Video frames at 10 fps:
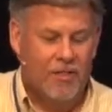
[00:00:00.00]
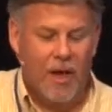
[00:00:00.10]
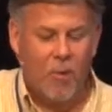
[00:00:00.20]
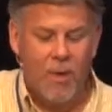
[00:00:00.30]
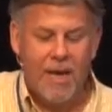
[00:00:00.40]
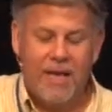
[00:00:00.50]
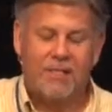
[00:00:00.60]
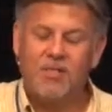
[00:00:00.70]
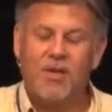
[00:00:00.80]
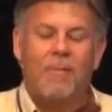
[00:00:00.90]
that we
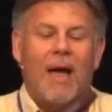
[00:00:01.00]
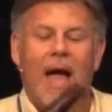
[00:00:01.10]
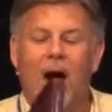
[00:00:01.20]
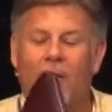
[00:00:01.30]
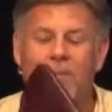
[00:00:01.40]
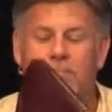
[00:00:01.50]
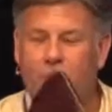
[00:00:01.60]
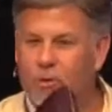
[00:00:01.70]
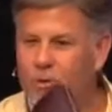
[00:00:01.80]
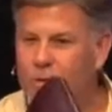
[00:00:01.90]
can somehow
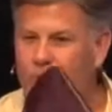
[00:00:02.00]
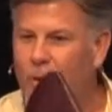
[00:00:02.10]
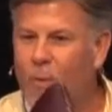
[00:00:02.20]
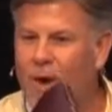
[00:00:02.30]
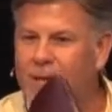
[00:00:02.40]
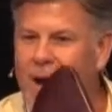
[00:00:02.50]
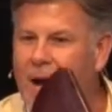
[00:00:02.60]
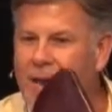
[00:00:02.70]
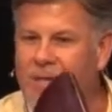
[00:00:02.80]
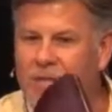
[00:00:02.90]
improve on what
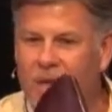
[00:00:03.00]
God has